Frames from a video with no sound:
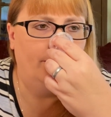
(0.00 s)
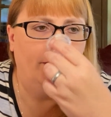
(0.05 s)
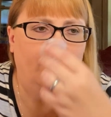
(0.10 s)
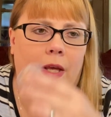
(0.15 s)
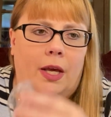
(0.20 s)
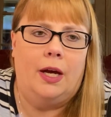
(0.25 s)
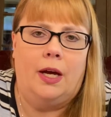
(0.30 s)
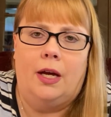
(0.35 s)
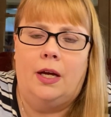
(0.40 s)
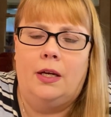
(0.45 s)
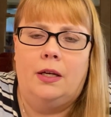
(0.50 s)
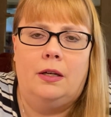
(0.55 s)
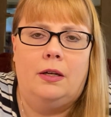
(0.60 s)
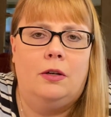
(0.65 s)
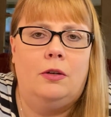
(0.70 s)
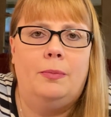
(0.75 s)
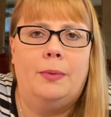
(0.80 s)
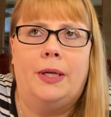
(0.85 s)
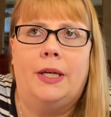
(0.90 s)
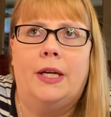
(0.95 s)
yeah,
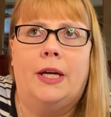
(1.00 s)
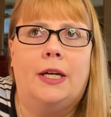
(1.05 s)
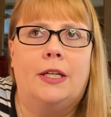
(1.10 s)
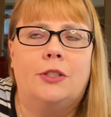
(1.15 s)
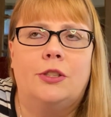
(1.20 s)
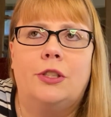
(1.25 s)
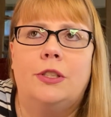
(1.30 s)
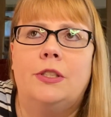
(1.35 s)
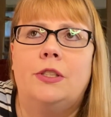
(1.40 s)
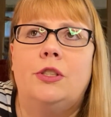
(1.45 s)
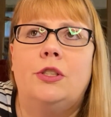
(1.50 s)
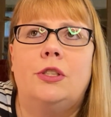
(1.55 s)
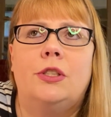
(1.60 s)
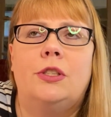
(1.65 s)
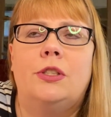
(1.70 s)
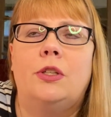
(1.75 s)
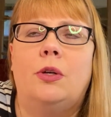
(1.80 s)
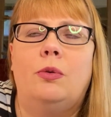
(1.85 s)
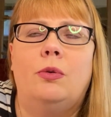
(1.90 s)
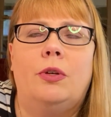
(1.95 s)
oh my gosh, it's
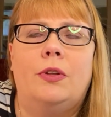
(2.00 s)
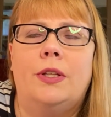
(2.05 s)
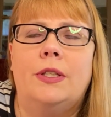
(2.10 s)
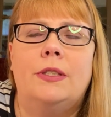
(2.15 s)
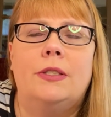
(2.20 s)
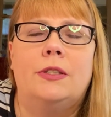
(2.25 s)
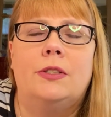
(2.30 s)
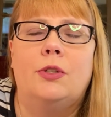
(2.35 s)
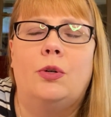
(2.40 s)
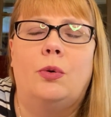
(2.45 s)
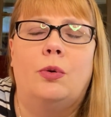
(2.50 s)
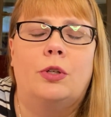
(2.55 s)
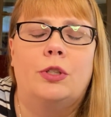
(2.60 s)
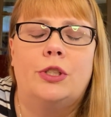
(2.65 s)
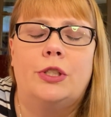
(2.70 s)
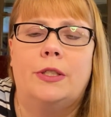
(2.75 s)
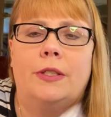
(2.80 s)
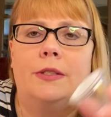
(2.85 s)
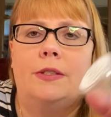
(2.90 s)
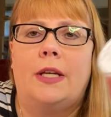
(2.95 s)
just so, this is
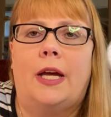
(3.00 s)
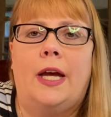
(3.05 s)
gorgeous.